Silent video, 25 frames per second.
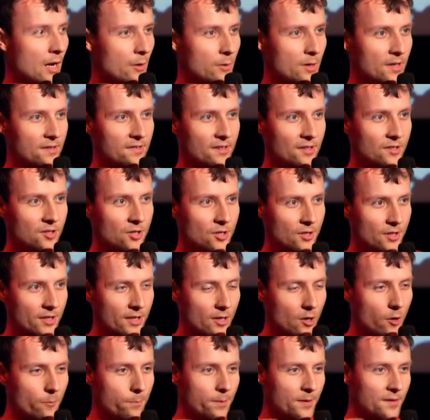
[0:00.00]
How does
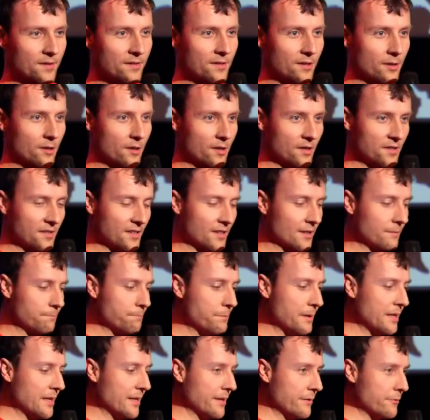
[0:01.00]
actually open source and
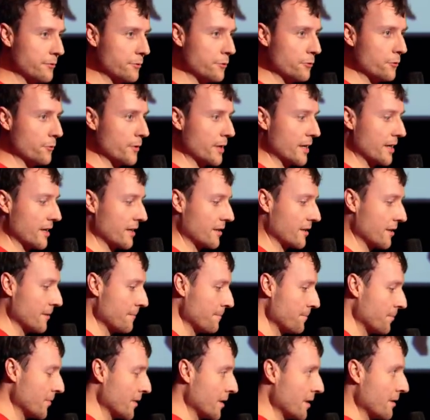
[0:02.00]
peer review work
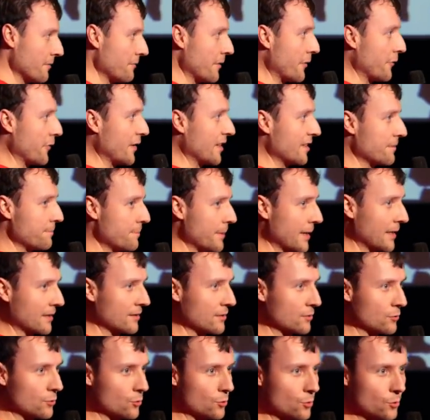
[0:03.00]
with
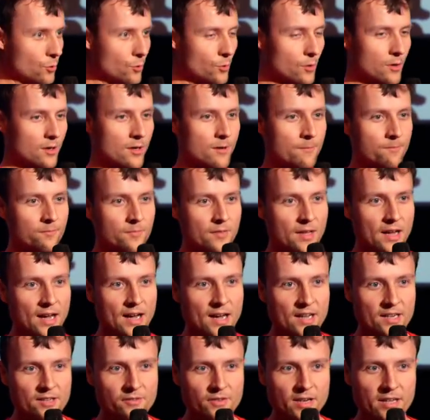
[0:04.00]
respect to
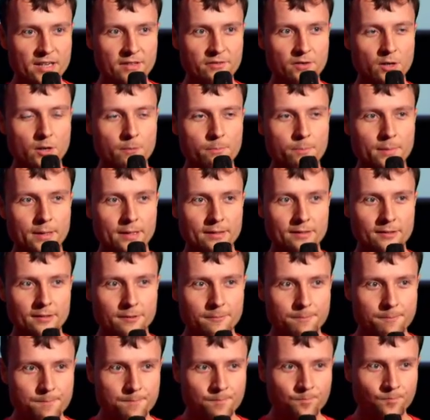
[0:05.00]
hardware development?
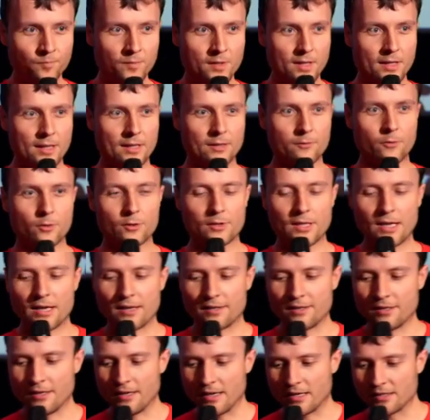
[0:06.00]
And what
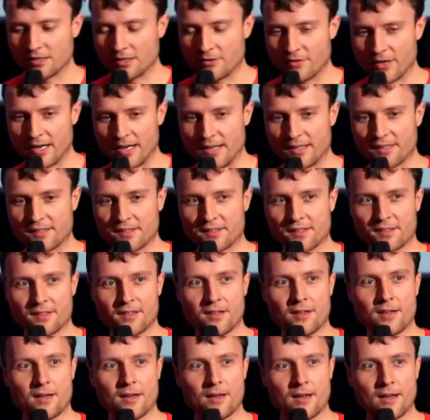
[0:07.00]
are the other ways
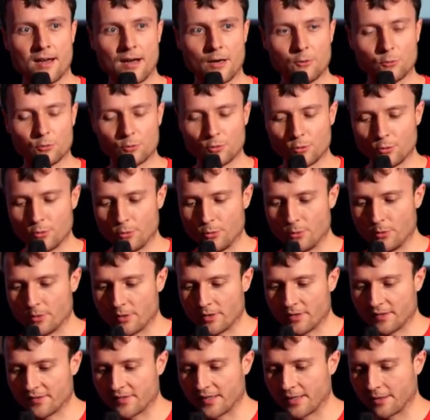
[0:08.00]
how
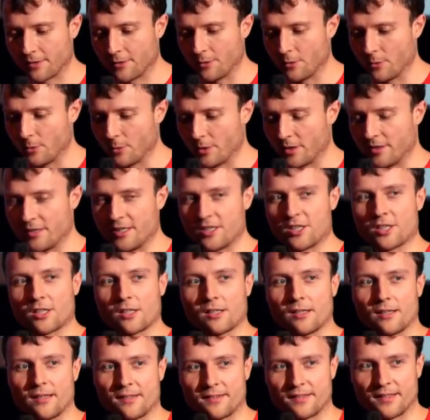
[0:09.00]
to secure
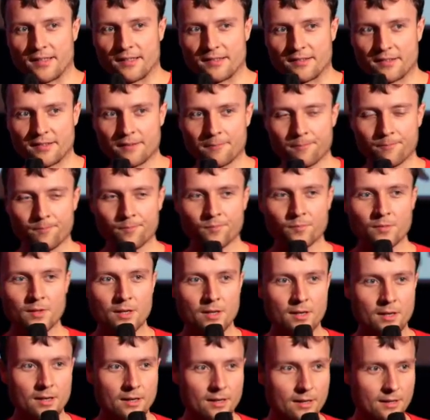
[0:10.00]
digital assets
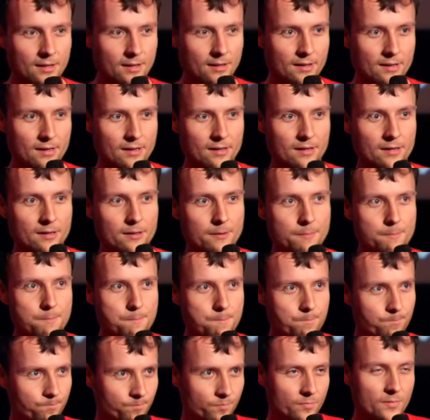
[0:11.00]
uh,
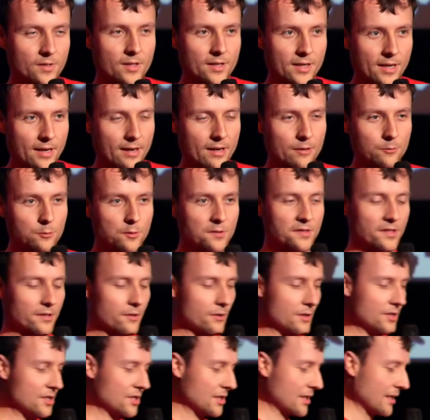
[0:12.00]
yeah, how to
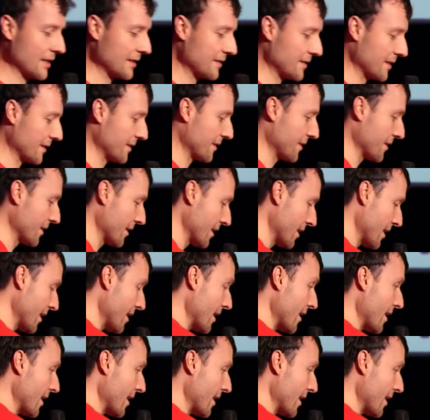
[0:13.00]
secure digital assets.